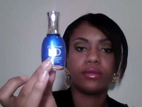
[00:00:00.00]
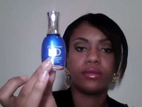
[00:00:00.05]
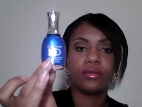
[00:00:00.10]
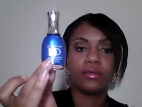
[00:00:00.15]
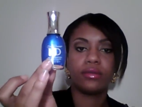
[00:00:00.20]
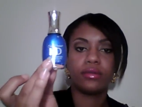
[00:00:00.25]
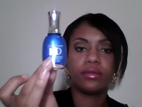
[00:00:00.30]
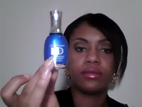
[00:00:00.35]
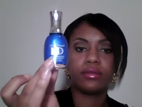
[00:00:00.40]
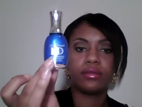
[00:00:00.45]

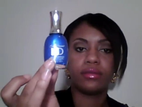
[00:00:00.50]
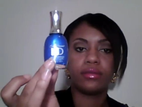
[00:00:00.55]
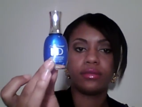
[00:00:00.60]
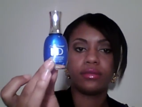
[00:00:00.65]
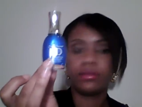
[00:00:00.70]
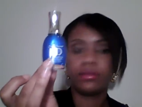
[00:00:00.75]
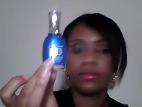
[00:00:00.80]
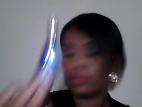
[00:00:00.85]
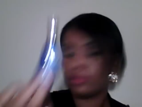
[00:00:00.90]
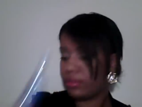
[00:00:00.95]

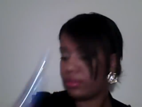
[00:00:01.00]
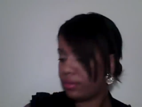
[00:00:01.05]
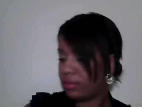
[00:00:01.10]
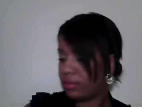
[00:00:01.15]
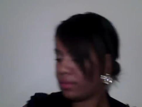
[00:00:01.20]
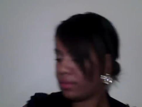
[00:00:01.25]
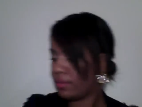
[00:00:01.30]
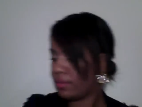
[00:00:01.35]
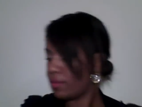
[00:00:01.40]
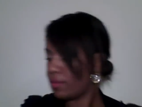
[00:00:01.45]

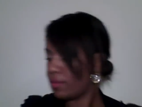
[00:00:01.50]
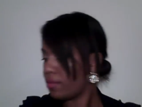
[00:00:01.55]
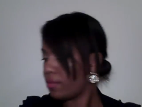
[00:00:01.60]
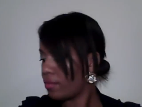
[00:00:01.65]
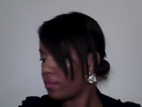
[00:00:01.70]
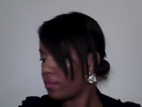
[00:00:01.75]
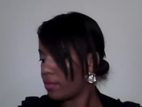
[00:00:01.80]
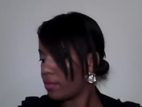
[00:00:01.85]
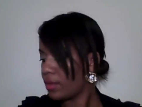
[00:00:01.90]
(no one is talking)